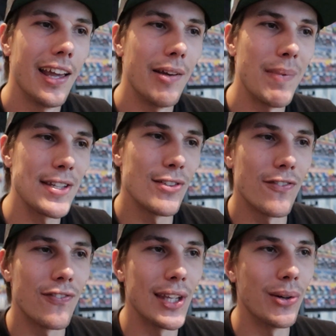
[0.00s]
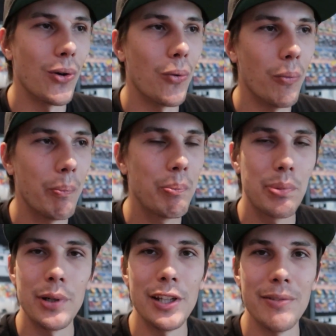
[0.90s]
and make you feel
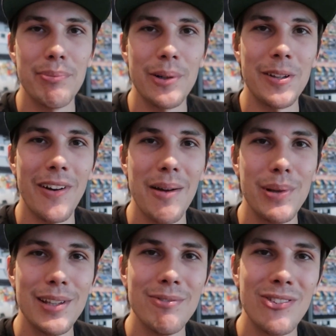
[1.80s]
pretty crappy.